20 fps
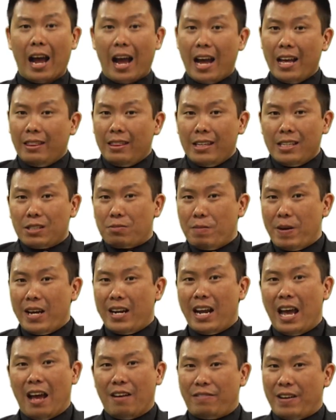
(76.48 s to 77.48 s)
And these
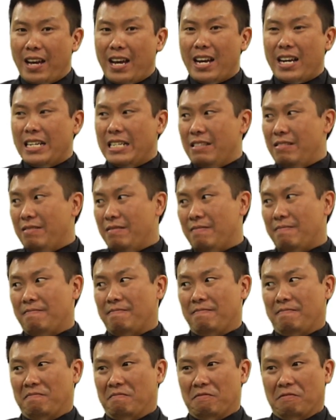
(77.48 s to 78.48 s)
men have had
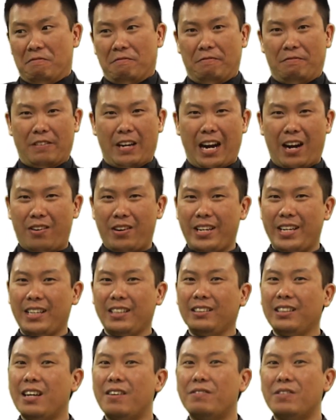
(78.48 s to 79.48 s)

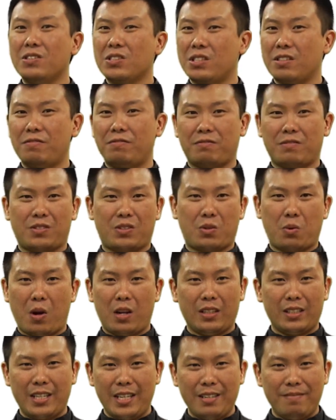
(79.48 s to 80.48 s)
varying levels of
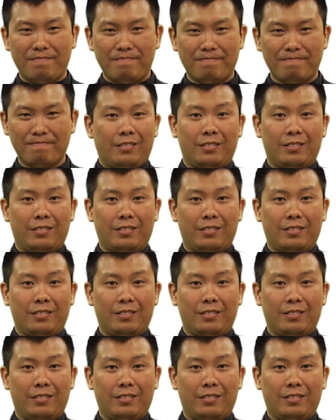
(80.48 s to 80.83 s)
quality.